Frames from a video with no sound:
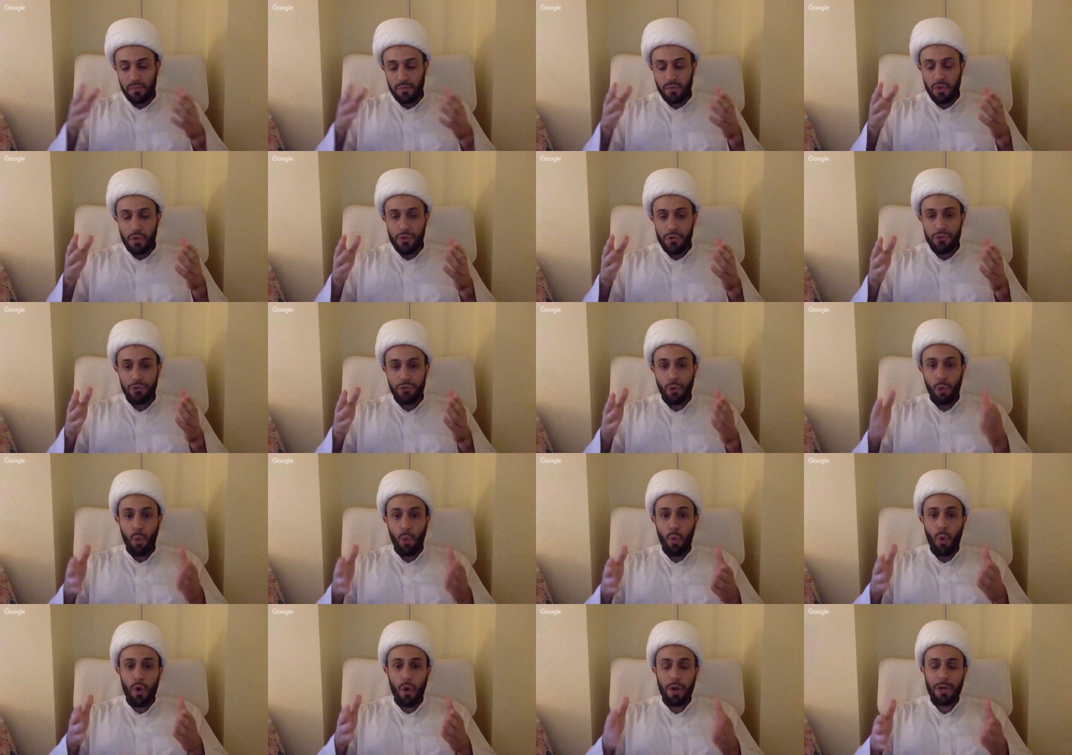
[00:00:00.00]
So
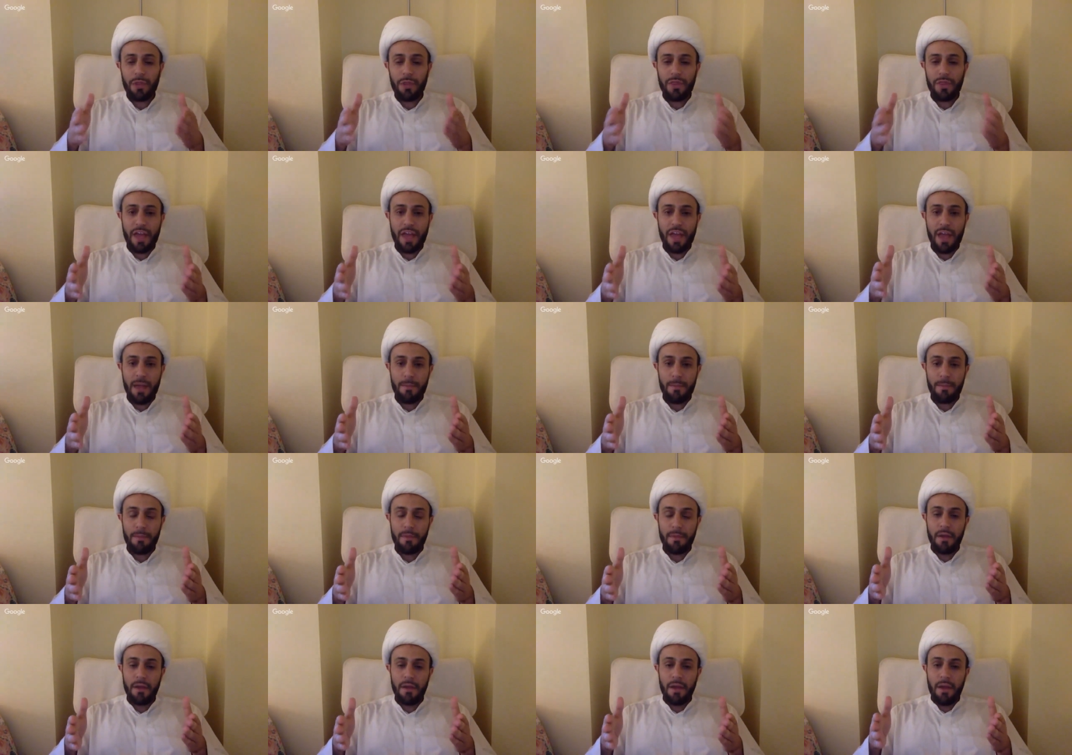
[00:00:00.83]
warn
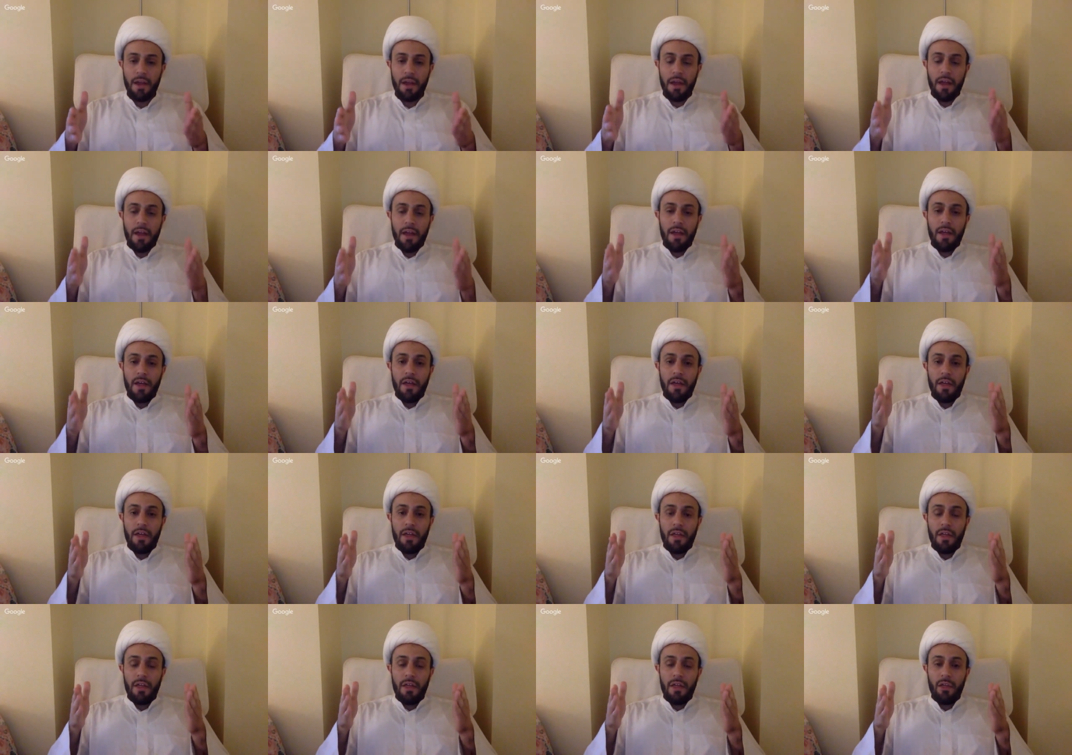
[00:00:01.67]
them
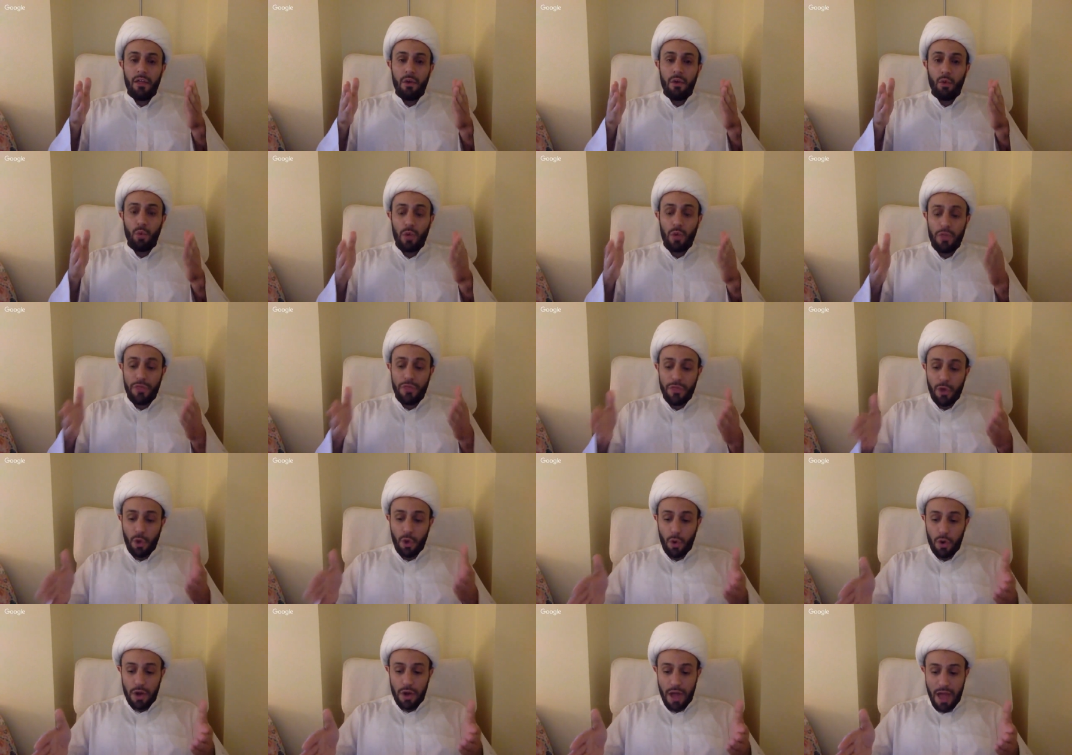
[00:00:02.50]
with
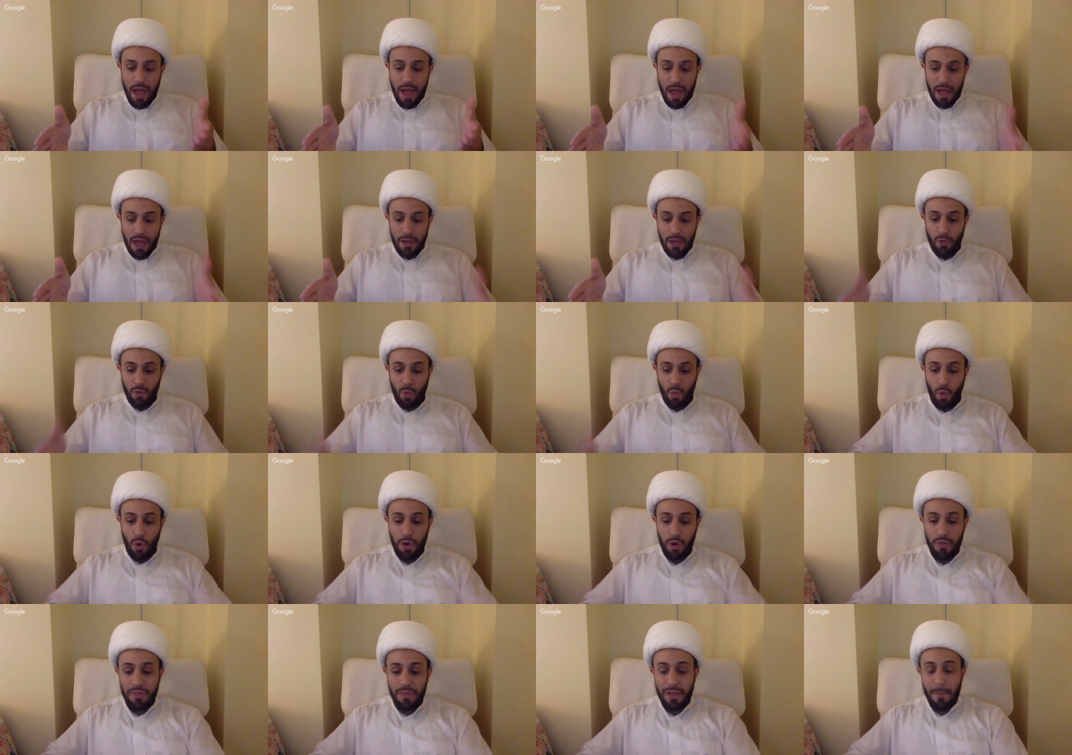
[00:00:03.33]
the Quran,
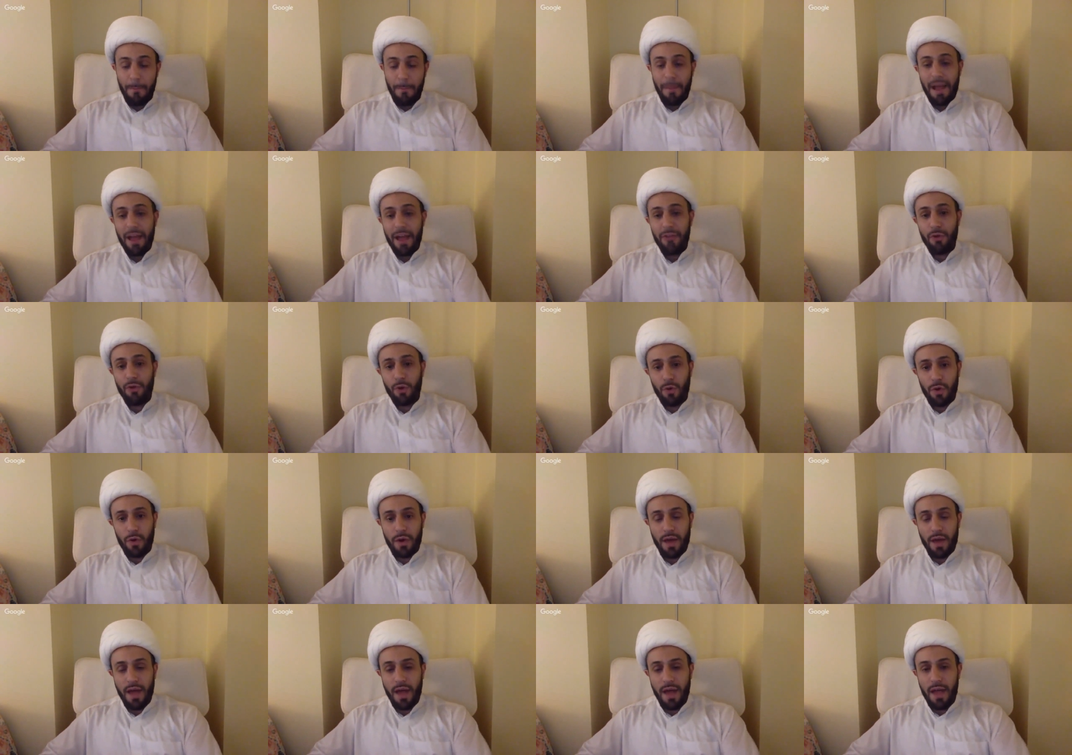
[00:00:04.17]
warn them by the
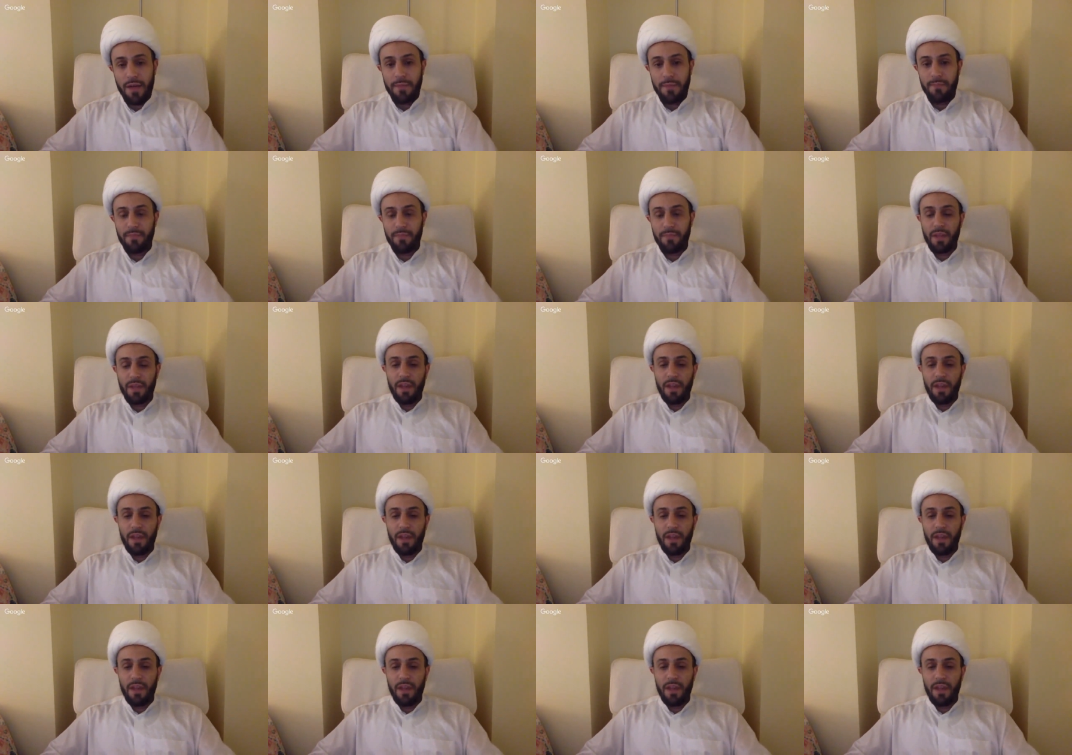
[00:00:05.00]
Quran,